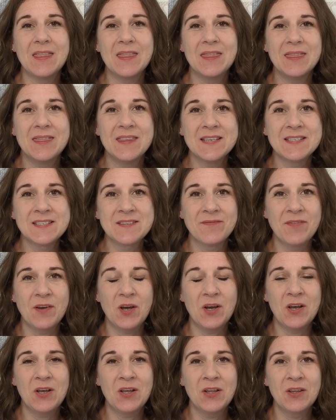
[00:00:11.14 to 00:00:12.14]
This
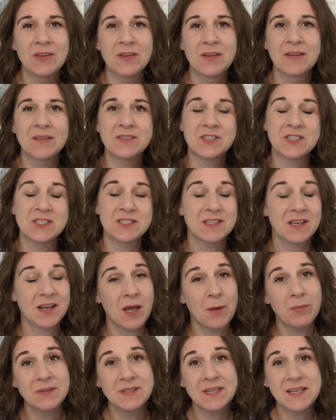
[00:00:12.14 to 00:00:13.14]
fall, just a
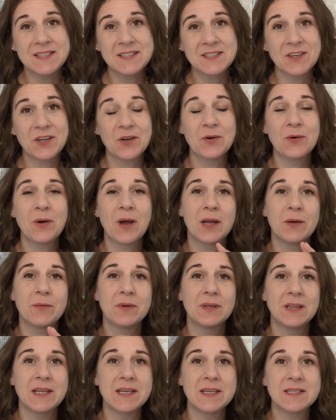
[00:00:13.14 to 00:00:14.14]
couple days ago, I
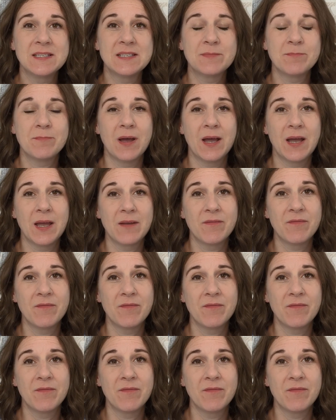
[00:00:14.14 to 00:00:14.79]
released my